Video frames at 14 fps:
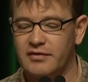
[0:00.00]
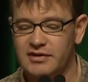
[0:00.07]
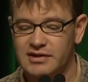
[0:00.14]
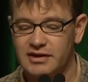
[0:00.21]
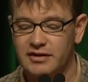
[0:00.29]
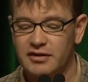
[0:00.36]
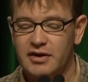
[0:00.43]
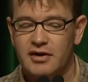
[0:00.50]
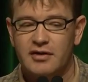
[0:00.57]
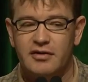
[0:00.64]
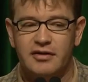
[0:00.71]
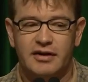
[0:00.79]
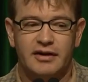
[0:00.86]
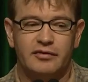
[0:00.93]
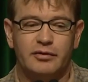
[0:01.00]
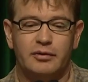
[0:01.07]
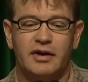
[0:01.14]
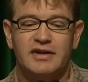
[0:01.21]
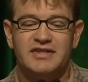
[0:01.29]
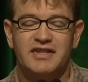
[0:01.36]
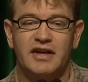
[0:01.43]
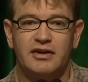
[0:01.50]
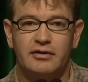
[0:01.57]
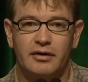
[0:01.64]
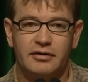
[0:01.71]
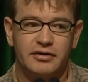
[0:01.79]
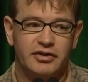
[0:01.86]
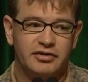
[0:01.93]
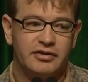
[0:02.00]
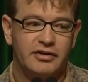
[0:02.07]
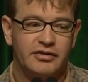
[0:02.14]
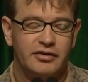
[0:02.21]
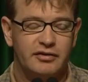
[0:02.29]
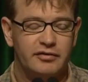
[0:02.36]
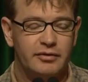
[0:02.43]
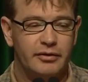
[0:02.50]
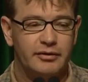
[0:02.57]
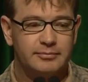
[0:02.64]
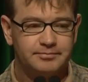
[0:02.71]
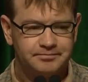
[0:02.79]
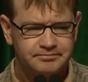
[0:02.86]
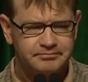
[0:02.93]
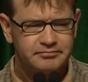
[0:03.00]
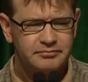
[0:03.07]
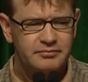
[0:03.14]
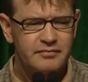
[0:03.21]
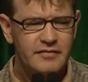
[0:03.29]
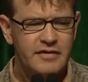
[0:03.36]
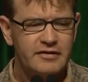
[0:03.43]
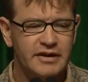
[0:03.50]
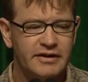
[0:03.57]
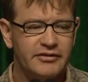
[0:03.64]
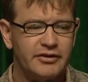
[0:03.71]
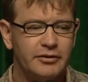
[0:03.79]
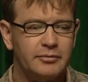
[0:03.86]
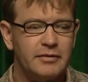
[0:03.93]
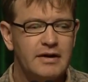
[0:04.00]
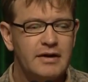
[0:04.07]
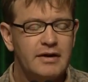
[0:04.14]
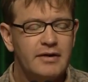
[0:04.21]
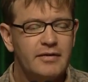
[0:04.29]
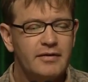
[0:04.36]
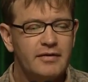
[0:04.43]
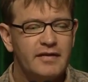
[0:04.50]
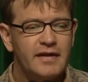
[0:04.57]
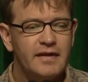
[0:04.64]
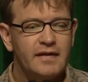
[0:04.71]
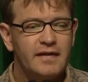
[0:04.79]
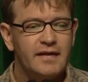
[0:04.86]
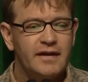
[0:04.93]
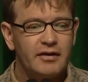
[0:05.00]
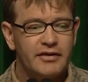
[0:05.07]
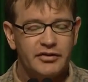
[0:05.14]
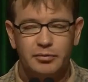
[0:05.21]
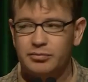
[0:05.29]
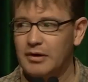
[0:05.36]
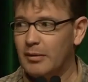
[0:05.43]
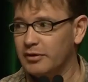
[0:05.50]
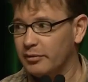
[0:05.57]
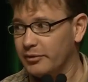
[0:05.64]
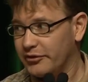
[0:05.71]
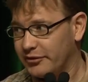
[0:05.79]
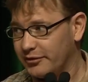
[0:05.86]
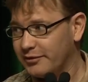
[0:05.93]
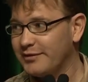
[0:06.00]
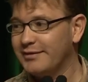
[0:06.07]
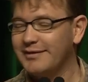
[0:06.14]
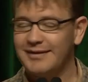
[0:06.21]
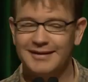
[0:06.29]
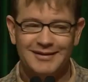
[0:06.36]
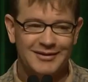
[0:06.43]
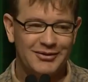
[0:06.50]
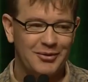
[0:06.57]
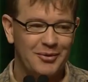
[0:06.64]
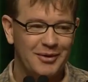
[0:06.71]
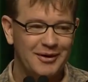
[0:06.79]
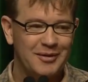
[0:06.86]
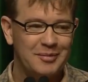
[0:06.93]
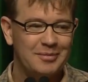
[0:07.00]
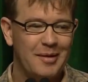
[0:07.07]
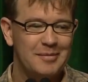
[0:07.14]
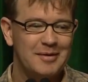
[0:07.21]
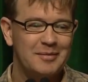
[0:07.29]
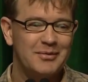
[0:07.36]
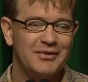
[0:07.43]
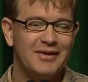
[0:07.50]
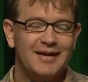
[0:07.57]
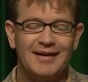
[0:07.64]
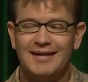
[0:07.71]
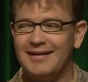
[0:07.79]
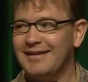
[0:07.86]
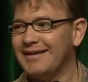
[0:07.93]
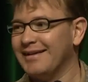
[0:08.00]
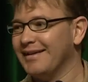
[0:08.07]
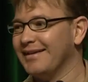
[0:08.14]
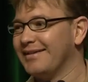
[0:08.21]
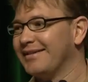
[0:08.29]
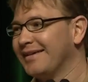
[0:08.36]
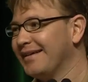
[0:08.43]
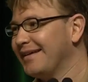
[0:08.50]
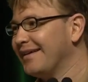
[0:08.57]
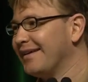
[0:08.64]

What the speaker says: obviously for understanding cognition and so forth. All right, so there are some problems. So one of the problems is